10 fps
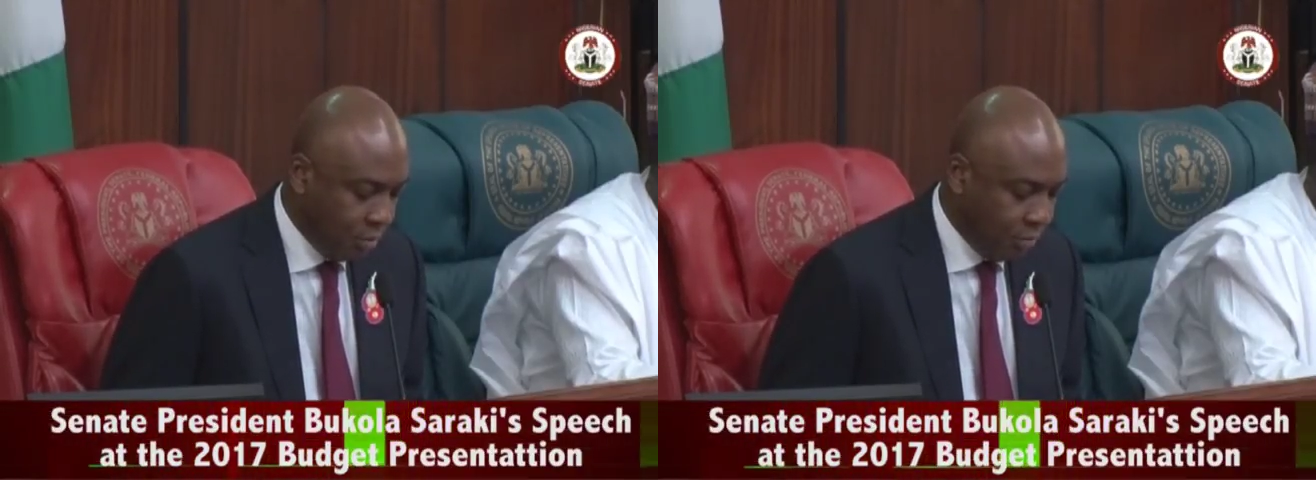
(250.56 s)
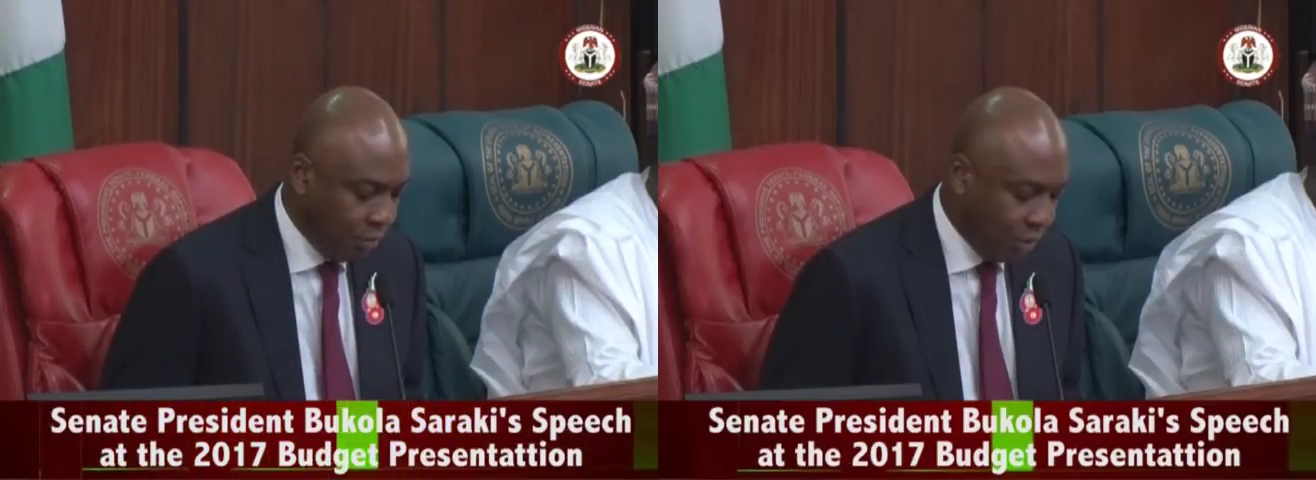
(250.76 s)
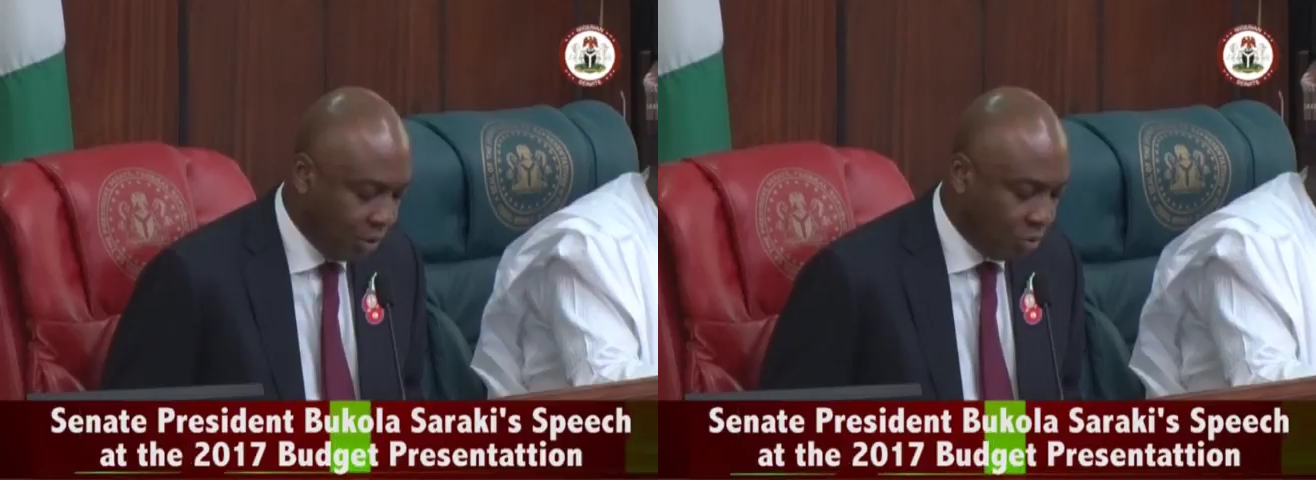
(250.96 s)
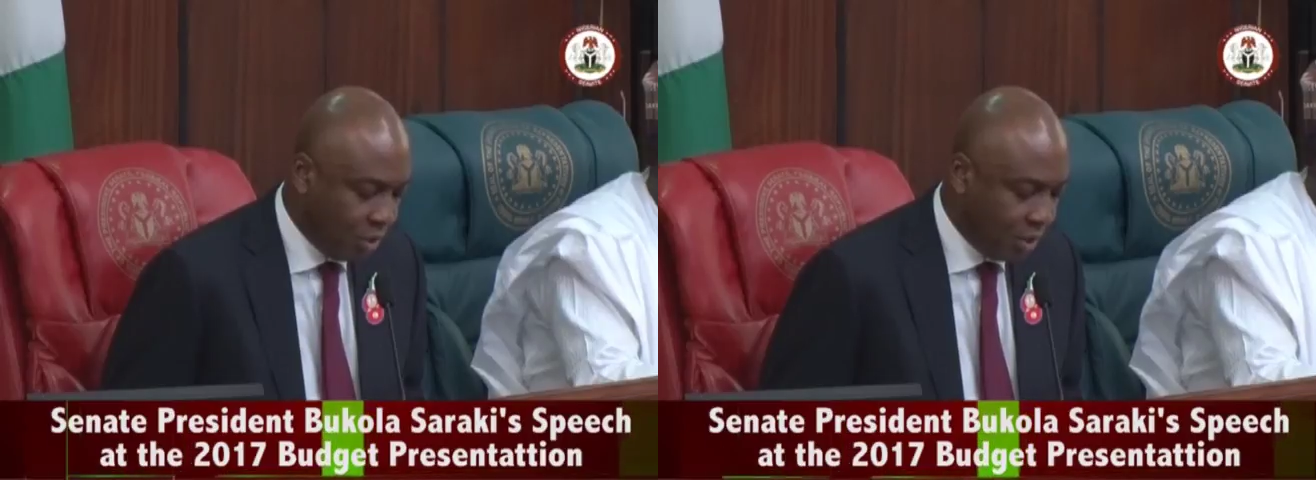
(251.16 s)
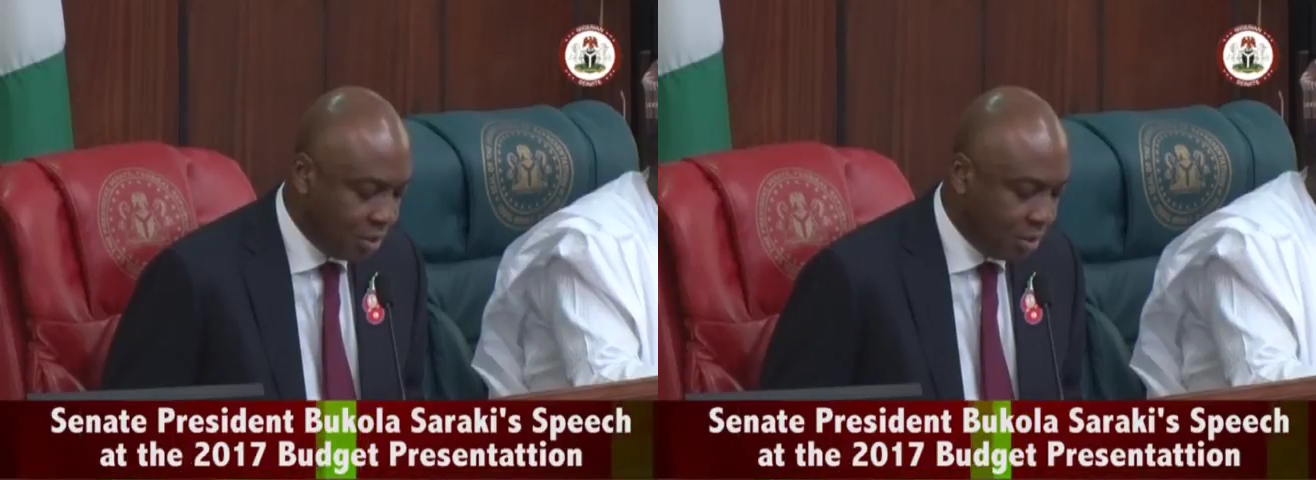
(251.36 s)
Further to
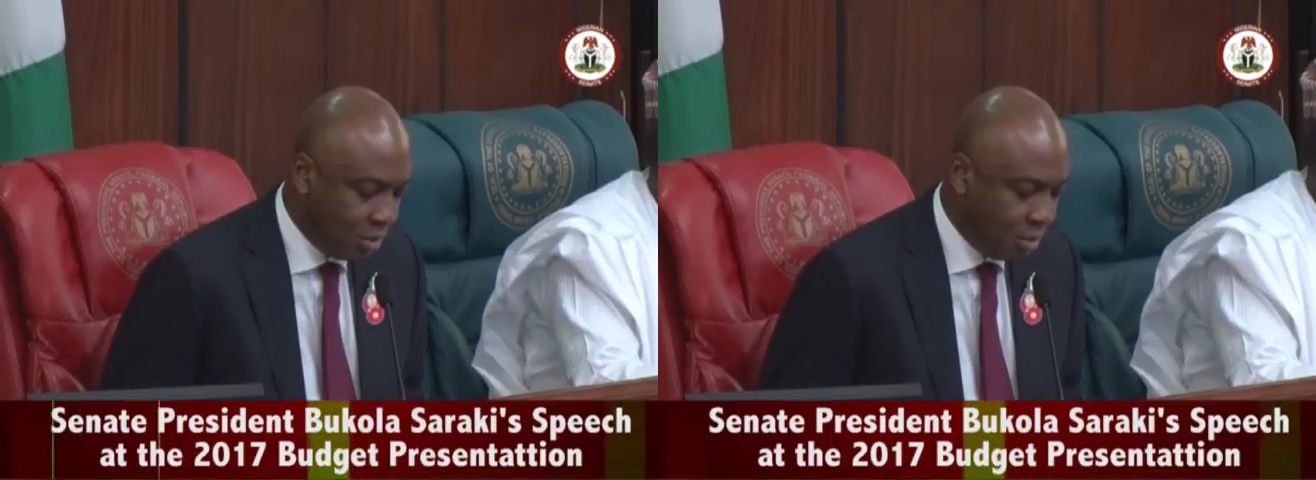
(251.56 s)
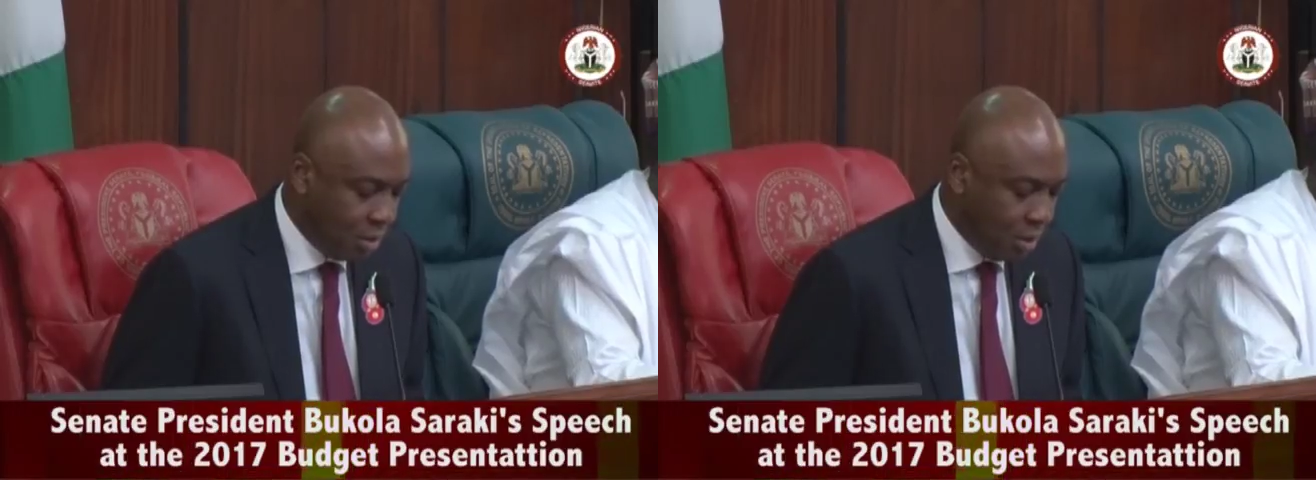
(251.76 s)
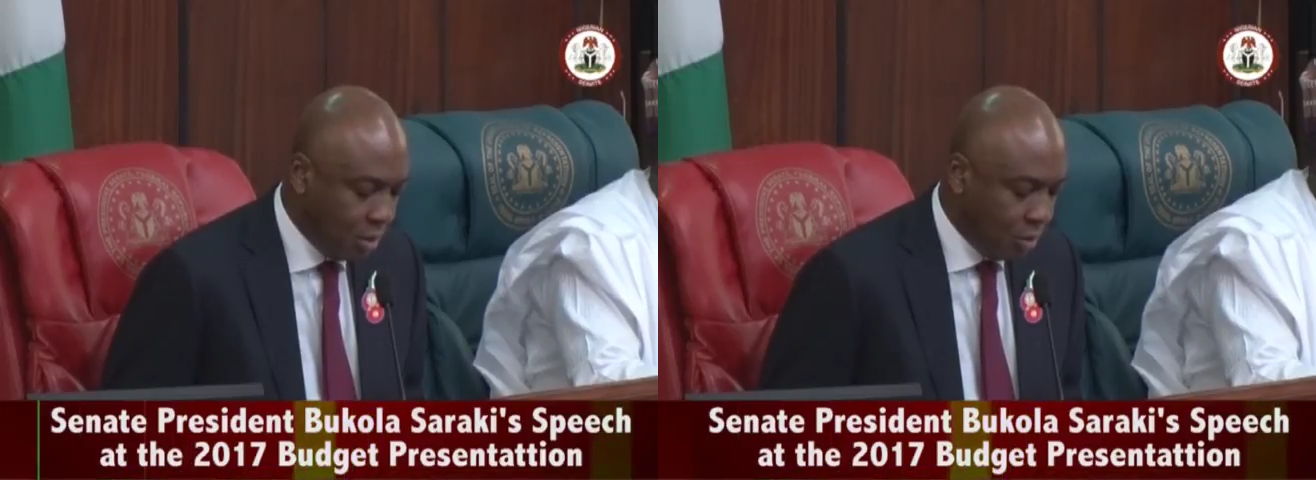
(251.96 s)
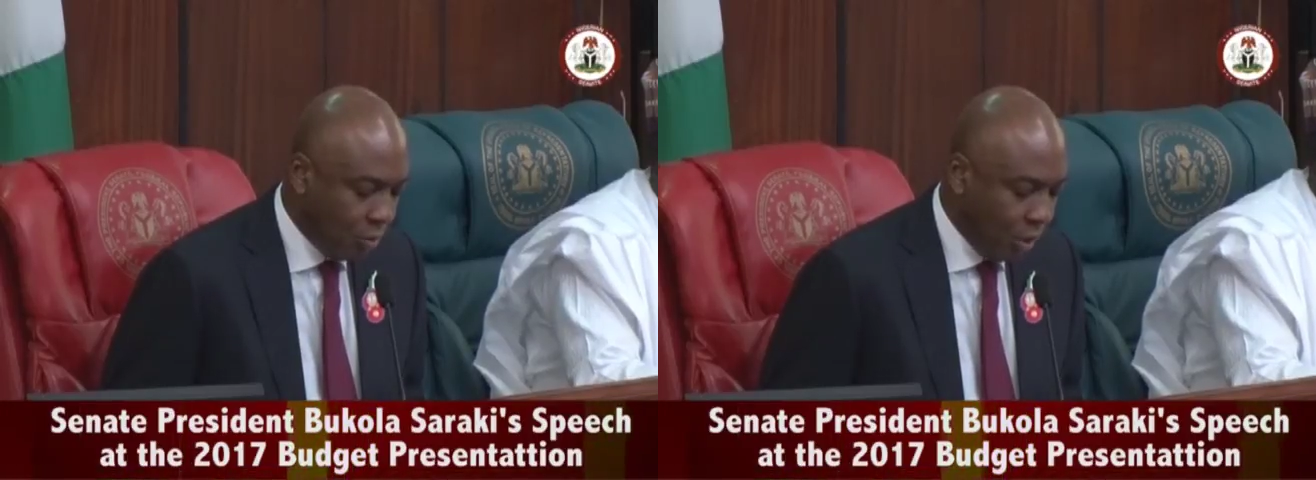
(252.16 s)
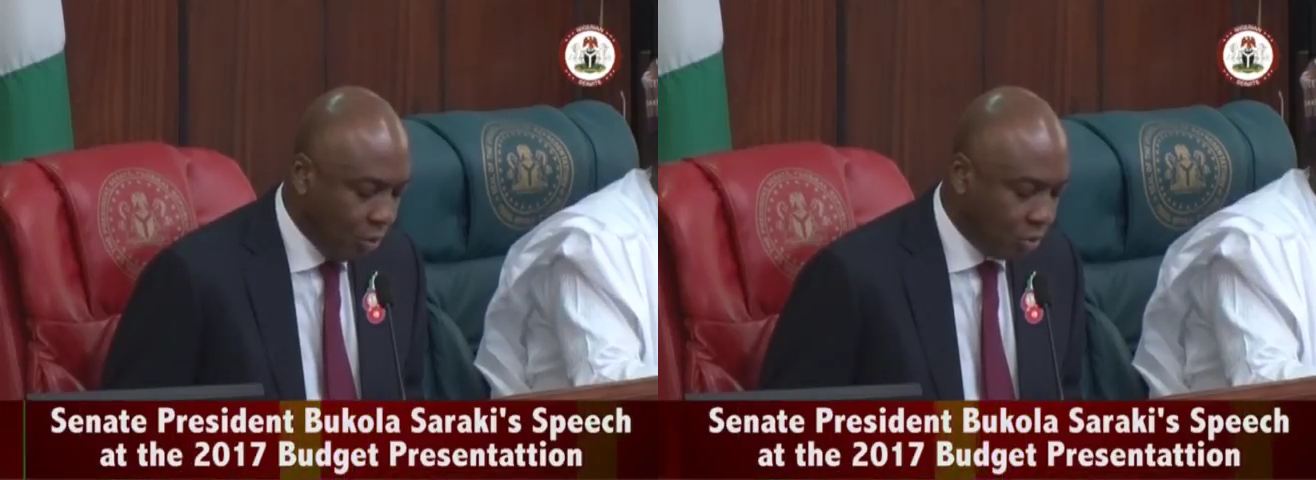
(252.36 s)
this,
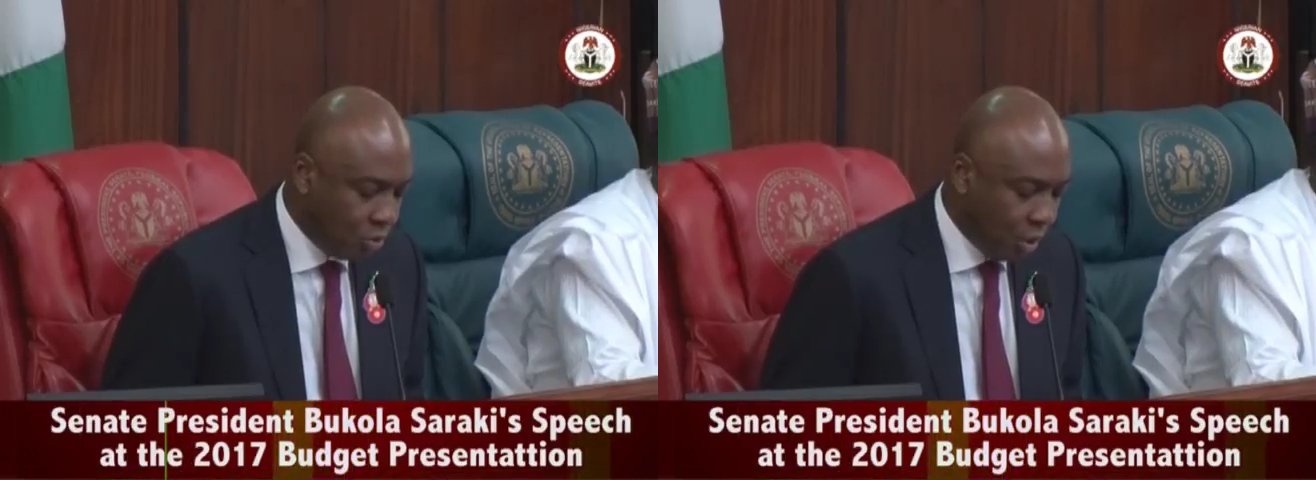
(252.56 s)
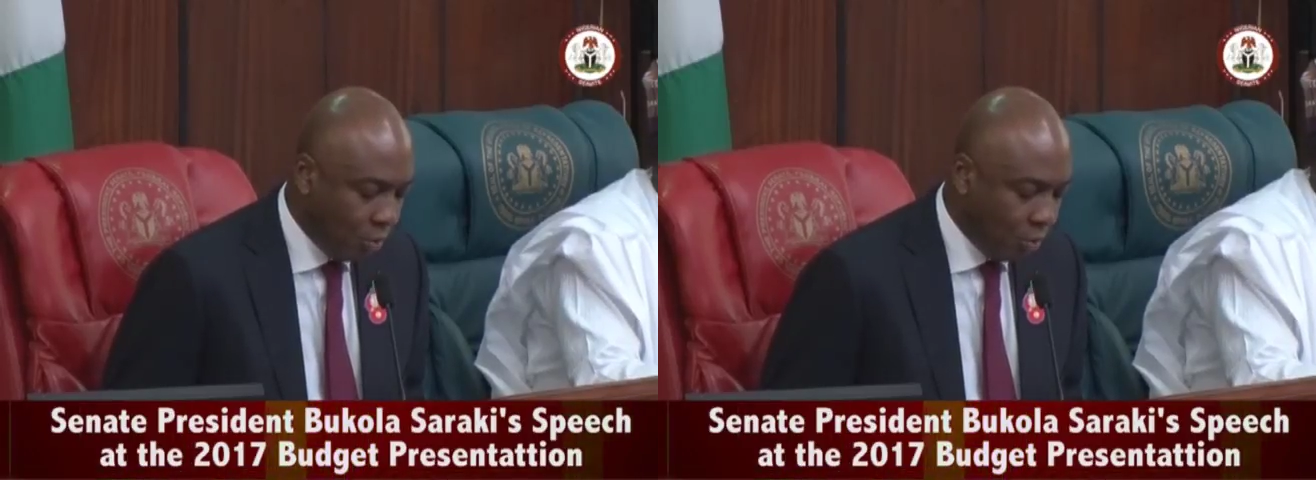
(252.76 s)
we are also